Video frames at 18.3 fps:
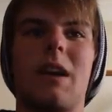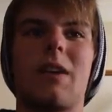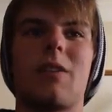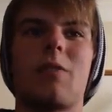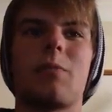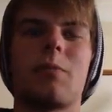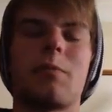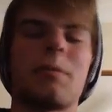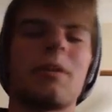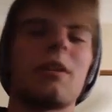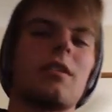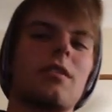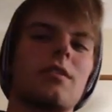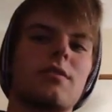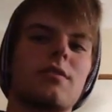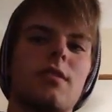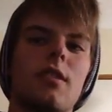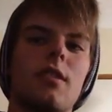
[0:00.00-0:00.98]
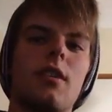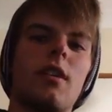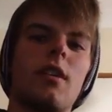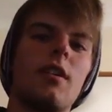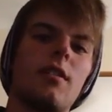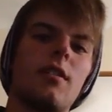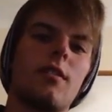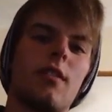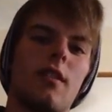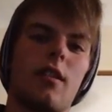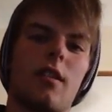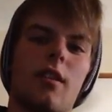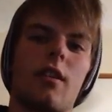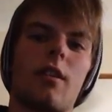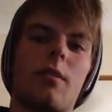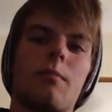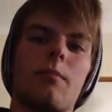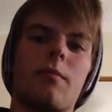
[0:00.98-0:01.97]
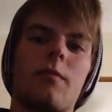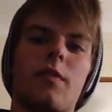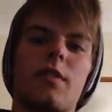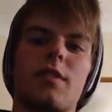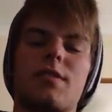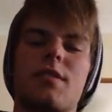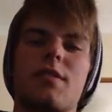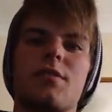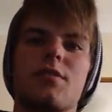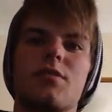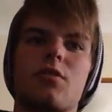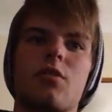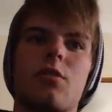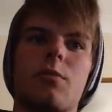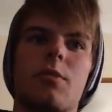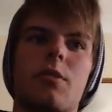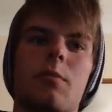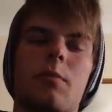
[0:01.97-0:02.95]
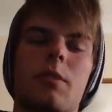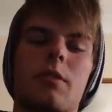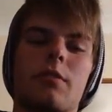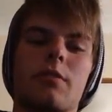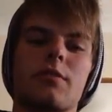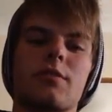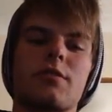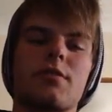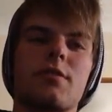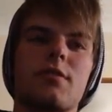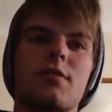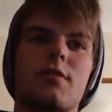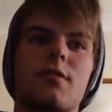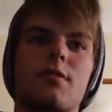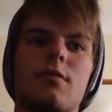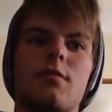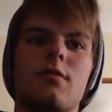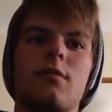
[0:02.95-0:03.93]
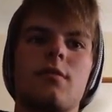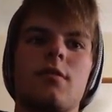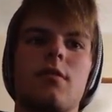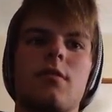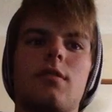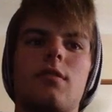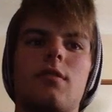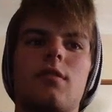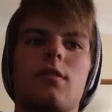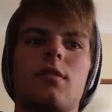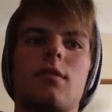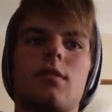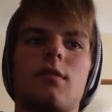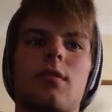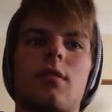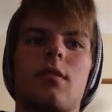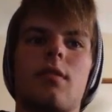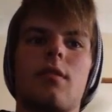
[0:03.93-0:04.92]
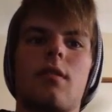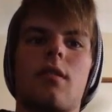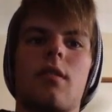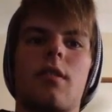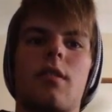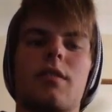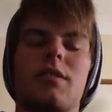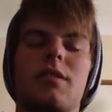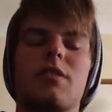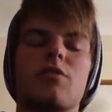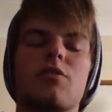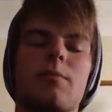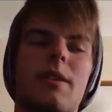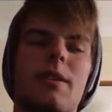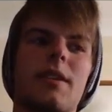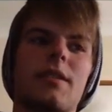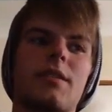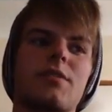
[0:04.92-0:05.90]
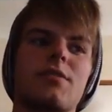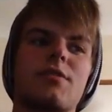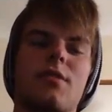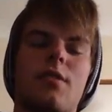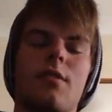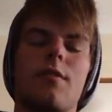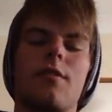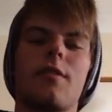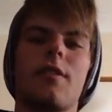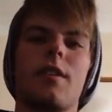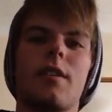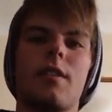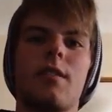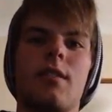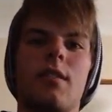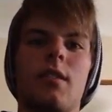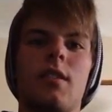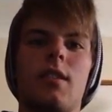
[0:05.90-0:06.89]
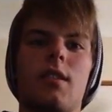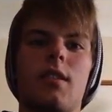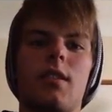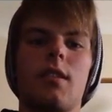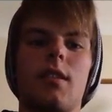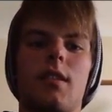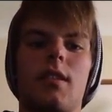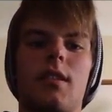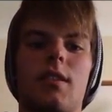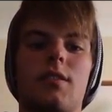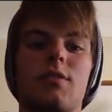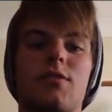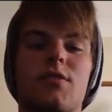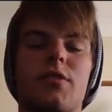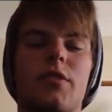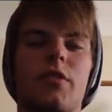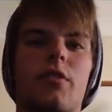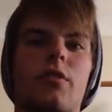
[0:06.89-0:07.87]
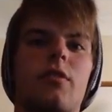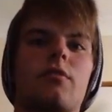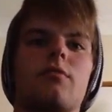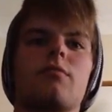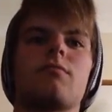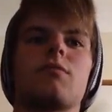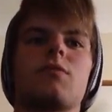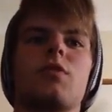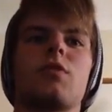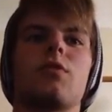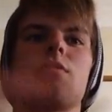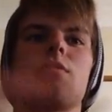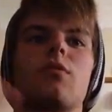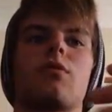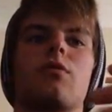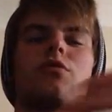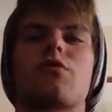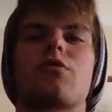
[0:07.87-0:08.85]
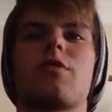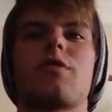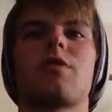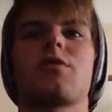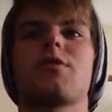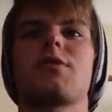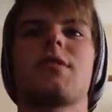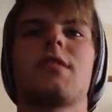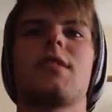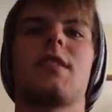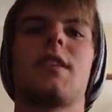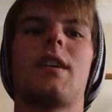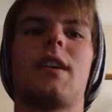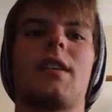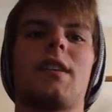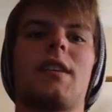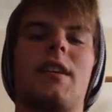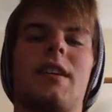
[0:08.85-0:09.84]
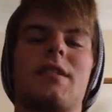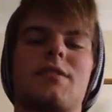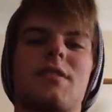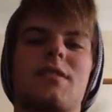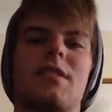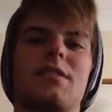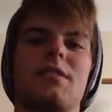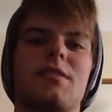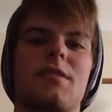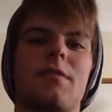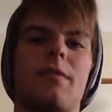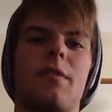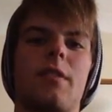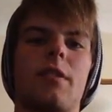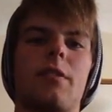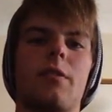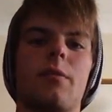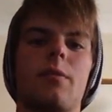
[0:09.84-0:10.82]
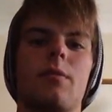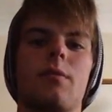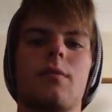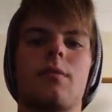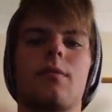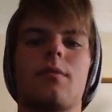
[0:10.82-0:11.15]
album art. This is common amongst digipacks, so that it is not too contrasting and it has an easy flow.